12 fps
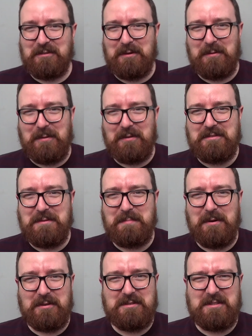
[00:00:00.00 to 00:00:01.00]
don't want to
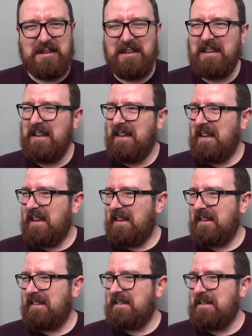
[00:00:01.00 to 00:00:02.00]
bust it
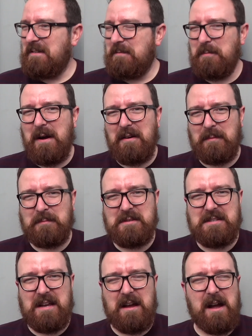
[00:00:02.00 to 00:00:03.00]
you know where I'm
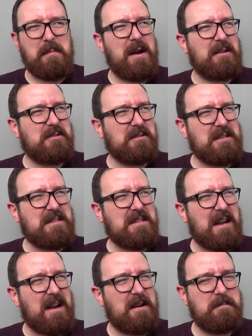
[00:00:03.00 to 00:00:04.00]
sat I'm actually
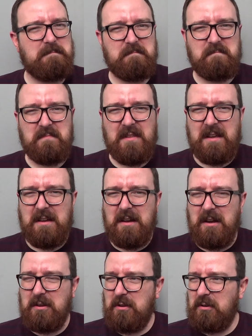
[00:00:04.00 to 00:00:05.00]
sat
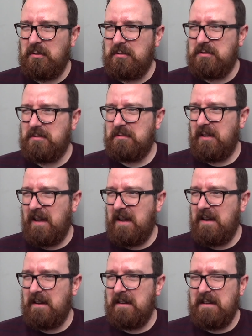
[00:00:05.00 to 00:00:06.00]
a good
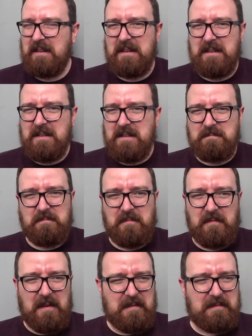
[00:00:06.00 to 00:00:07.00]
uh,
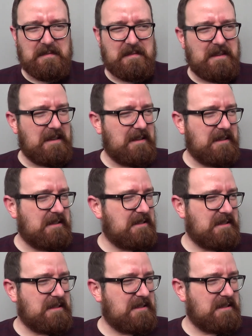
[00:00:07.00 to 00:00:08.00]
50
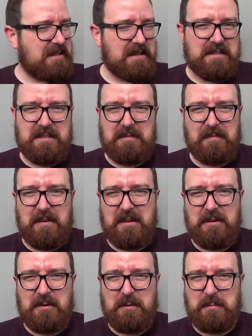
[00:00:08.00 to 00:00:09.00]
60
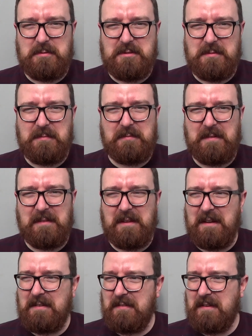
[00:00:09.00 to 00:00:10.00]
feet up something
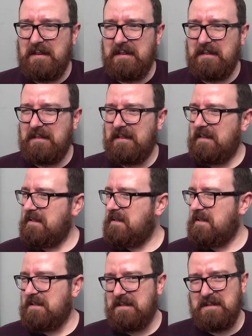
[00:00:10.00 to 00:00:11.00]
like that
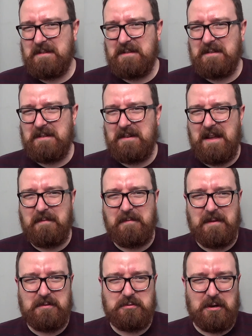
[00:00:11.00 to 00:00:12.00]
so if
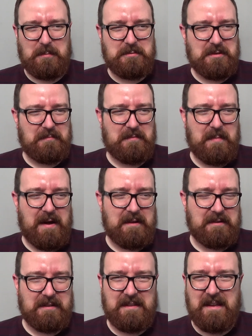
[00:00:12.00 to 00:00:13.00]
it drops off the
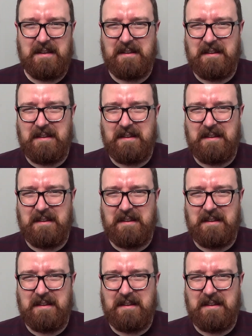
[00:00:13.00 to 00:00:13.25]
balcony